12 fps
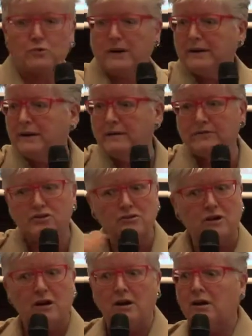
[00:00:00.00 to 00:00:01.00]
We never
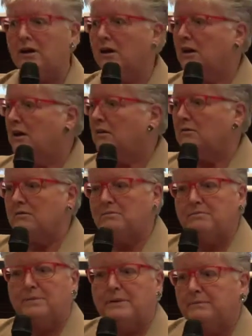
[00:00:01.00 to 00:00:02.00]
try
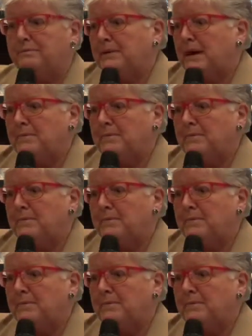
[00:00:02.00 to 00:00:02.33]
pick